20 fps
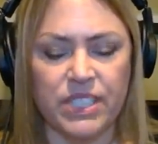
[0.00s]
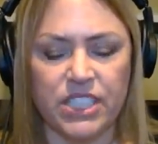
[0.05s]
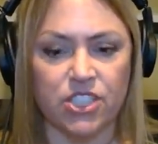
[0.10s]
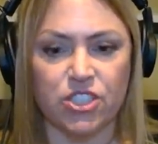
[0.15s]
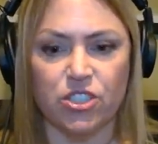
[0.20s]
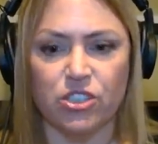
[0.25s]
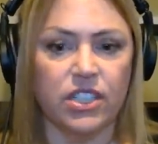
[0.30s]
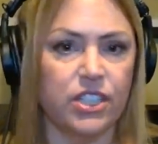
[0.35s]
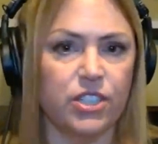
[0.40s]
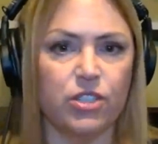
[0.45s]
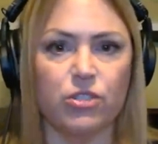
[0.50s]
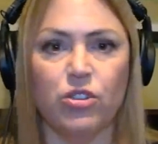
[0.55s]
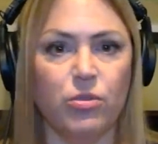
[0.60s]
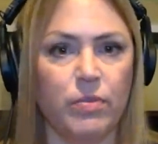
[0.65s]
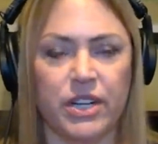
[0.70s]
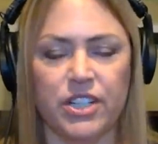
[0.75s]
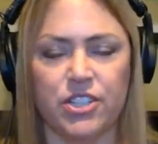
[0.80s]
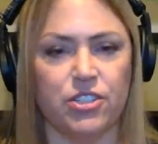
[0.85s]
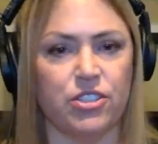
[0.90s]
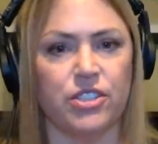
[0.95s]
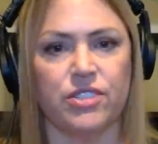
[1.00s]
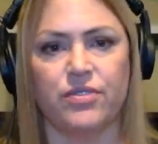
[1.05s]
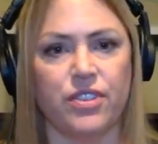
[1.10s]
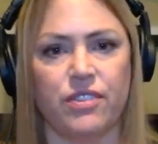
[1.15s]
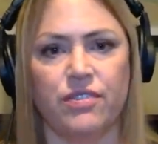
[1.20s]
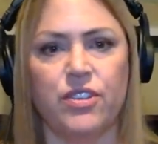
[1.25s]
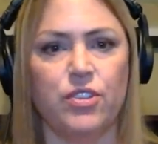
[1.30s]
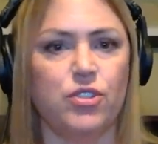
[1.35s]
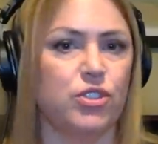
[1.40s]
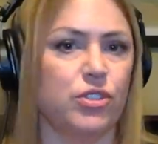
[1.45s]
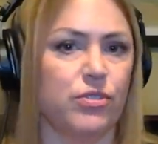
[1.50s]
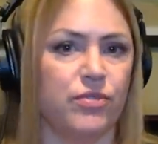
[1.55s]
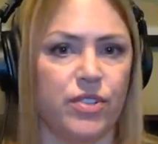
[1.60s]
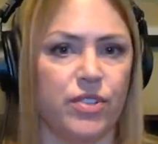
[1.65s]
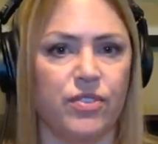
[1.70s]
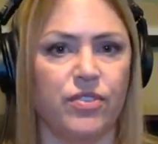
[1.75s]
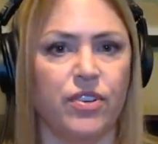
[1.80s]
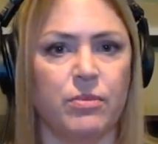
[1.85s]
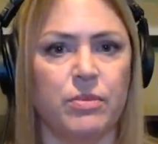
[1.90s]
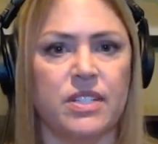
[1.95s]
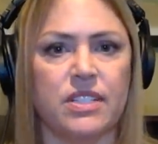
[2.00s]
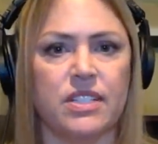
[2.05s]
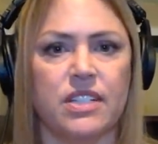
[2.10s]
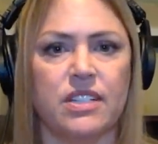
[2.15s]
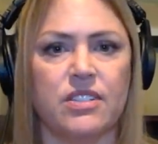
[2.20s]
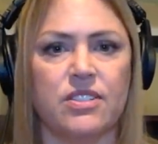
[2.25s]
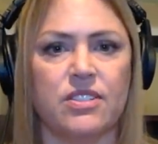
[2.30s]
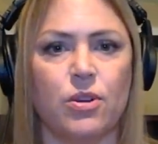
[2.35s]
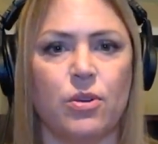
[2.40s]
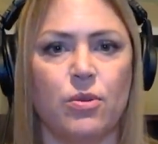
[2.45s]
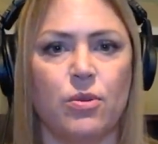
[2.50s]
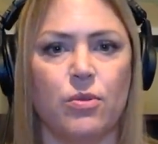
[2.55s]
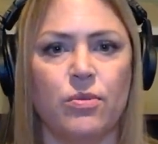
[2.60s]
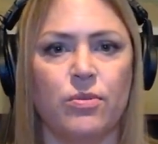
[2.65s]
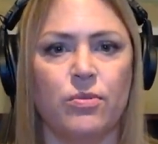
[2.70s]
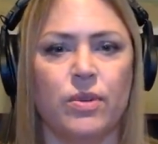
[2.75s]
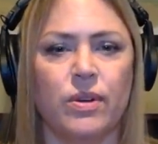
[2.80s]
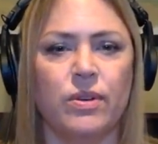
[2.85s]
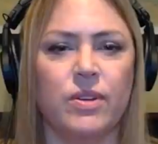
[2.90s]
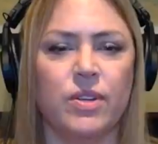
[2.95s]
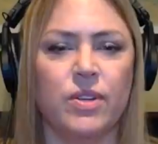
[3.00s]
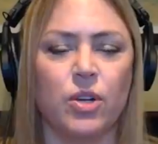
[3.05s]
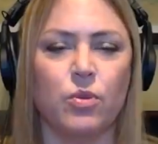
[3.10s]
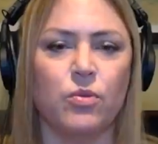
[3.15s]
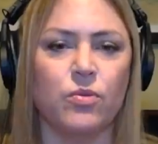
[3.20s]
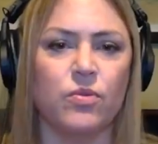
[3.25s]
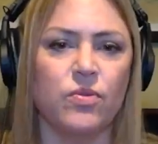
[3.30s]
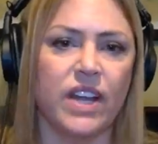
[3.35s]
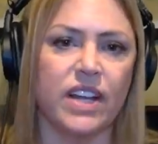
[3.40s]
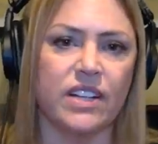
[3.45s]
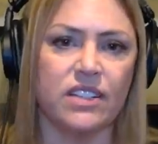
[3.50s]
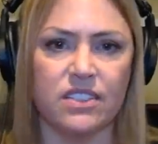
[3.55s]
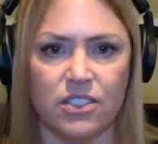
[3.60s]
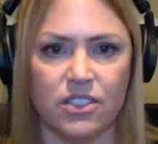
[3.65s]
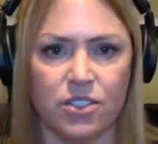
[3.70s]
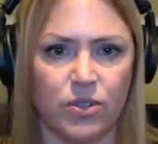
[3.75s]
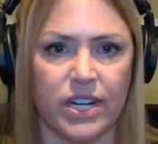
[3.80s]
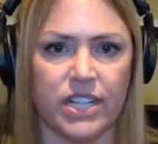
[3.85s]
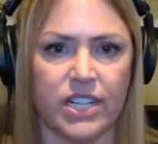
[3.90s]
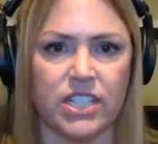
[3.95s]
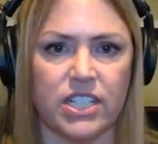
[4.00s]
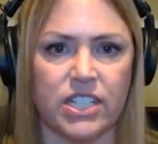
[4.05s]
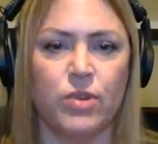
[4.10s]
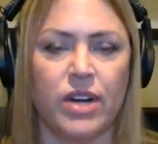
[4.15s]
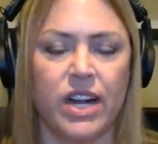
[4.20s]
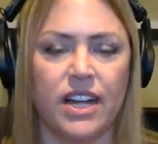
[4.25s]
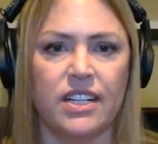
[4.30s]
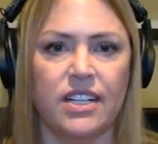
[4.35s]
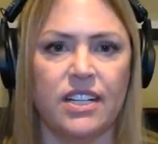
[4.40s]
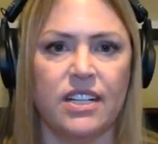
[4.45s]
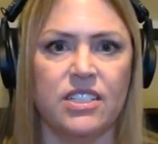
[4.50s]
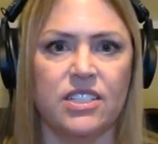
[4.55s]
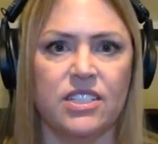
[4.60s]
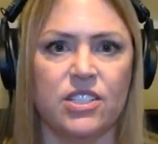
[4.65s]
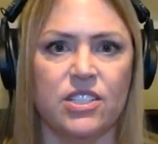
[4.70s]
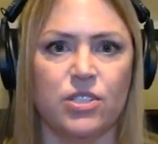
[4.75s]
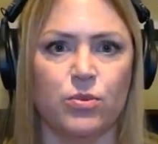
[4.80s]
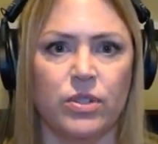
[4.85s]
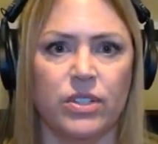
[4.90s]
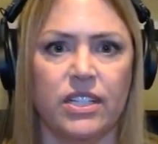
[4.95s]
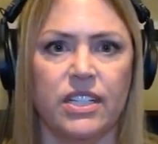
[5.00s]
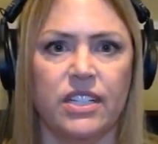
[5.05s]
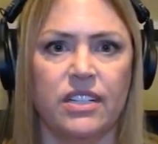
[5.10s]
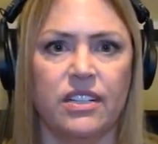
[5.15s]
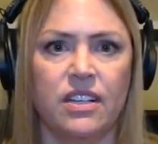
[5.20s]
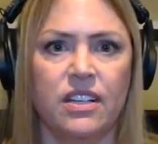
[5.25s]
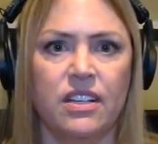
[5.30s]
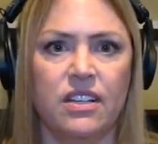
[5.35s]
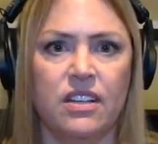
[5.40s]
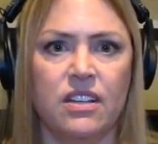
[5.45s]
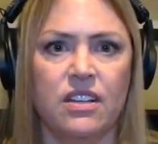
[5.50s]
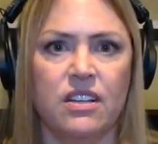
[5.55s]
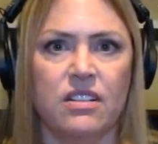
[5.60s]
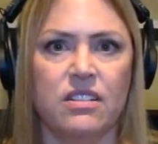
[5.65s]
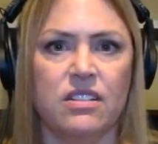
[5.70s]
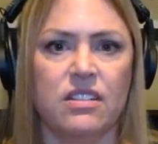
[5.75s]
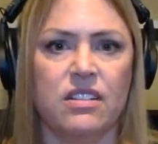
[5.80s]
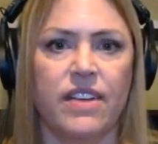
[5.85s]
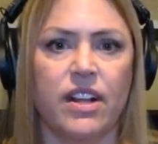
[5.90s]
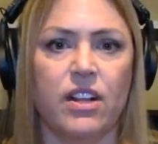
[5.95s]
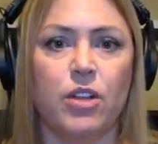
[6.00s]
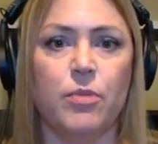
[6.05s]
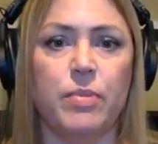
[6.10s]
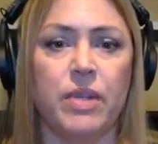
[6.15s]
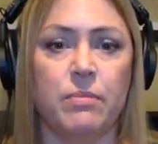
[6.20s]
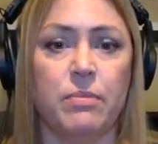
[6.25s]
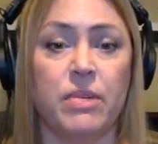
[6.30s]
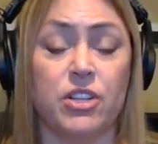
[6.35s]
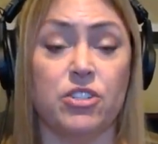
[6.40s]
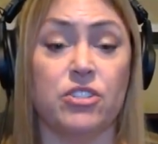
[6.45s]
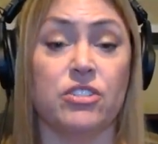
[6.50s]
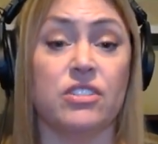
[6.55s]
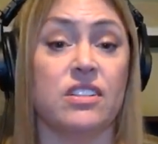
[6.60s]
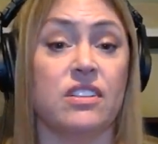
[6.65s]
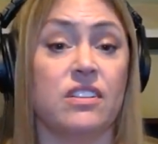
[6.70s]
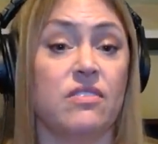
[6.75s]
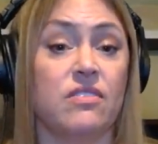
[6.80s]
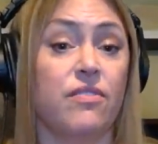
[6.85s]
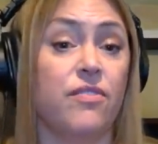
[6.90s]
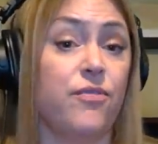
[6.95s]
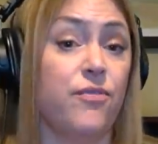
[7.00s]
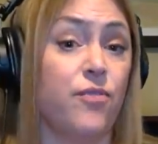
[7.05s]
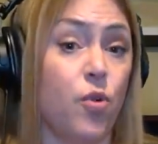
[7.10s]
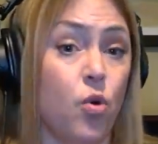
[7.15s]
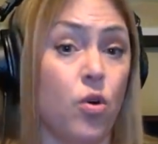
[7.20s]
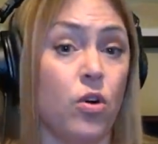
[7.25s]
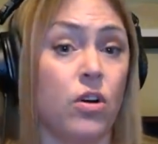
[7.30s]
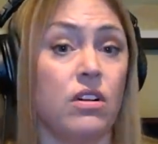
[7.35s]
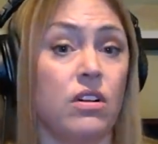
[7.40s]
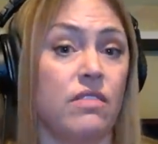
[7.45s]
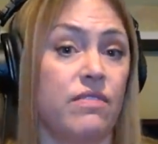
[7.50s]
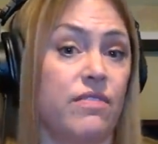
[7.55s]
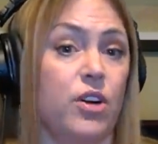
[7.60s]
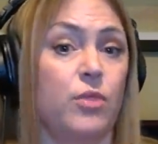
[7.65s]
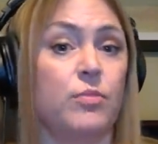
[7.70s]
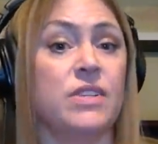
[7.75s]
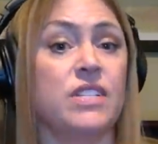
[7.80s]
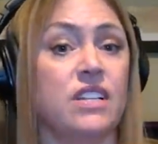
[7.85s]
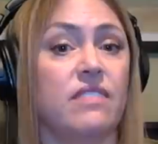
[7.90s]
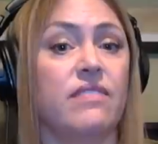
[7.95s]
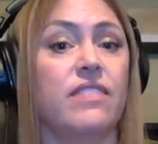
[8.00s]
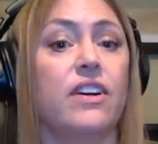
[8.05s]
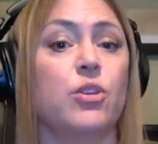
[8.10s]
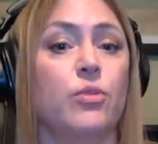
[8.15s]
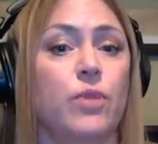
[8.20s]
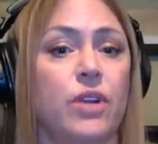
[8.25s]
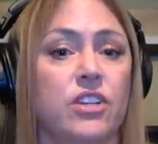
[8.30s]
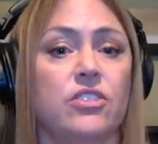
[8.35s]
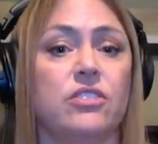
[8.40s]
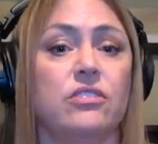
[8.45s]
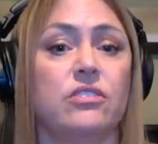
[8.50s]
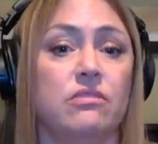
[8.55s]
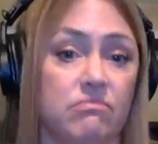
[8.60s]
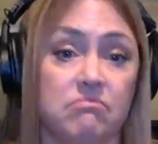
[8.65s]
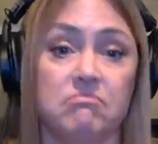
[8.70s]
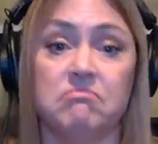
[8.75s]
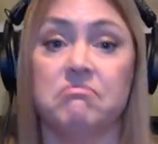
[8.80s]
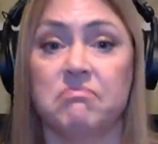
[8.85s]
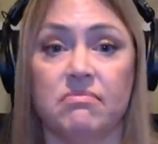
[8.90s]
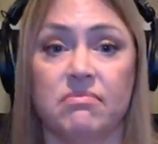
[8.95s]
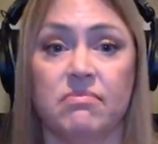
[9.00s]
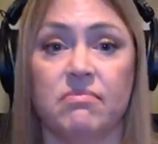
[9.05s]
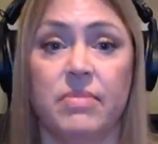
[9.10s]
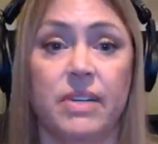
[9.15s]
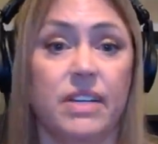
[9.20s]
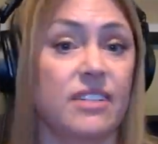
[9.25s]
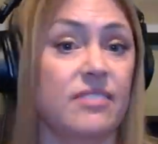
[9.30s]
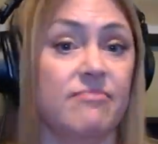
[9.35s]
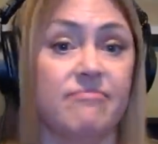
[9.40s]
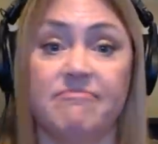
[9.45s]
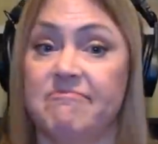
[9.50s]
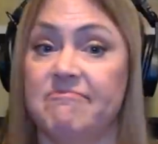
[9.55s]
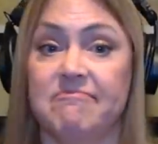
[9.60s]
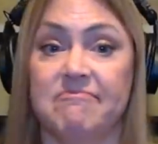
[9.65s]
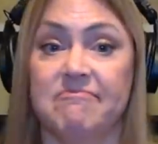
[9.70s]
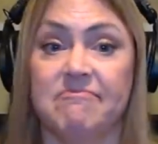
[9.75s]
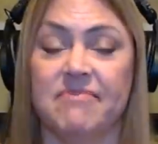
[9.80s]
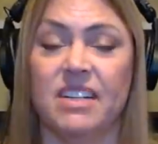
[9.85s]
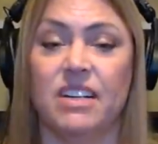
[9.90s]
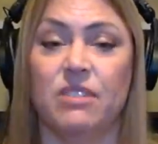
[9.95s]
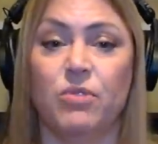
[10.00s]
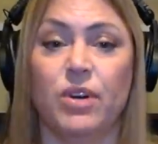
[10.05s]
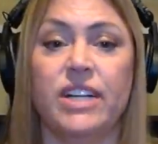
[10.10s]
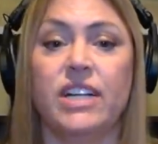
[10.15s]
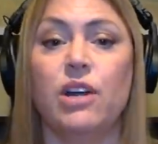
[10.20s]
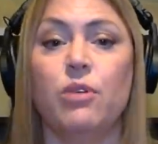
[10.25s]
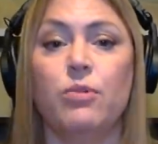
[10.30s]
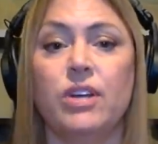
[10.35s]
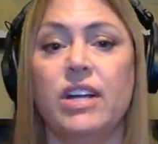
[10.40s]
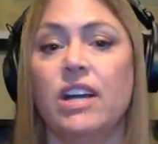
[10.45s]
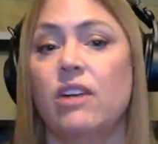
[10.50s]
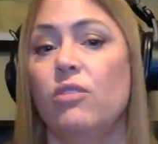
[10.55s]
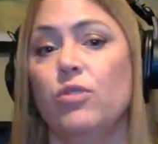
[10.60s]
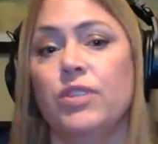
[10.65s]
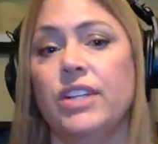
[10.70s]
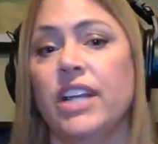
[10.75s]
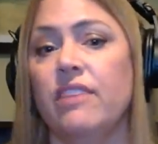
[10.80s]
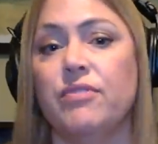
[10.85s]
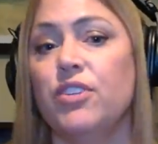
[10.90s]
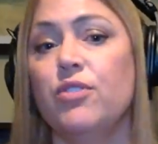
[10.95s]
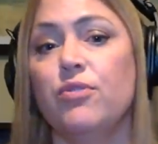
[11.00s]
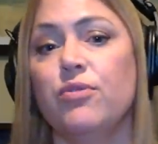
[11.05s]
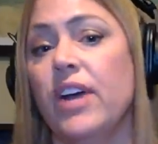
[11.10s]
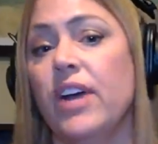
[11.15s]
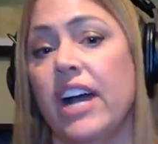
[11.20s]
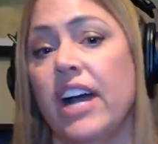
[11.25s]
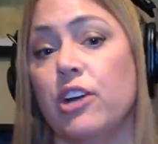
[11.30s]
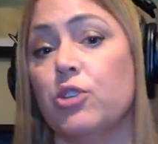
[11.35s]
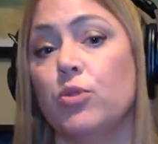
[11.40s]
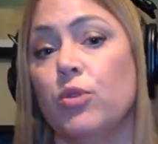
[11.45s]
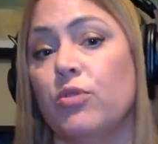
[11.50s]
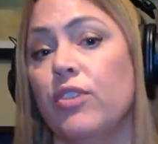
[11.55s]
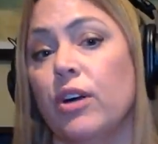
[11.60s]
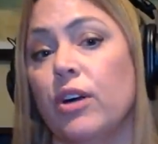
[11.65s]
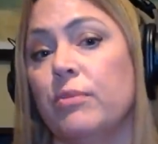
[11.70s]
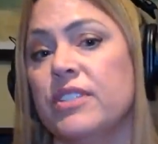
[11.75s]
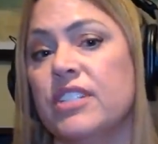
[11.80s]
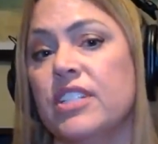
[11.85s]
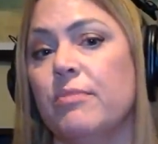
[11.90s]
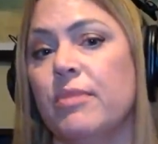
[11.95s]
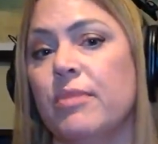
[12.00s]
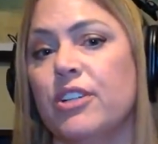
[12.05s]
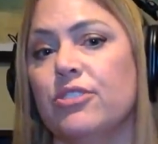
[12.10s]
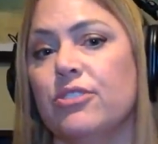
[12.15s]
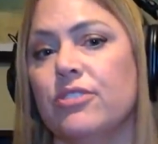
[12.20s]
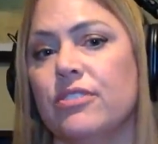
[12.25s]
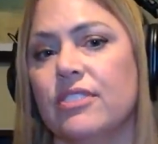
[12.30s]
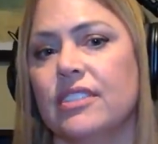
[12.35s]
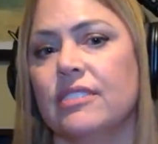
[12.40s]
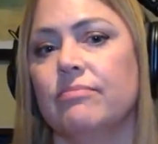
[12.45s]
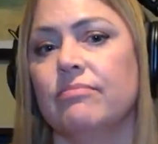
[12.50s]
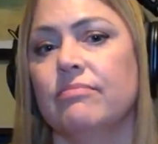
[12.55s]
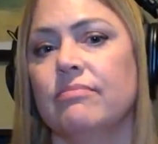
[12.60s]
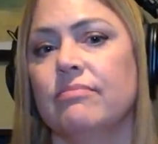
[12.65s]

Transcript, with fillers: potential clinical measures for the future for pharmacy. So well, you know that's the direction we're heading in is really developing measures for pharmacy evaluation. But um, right now we ha- only have a few actual pharmacy measures.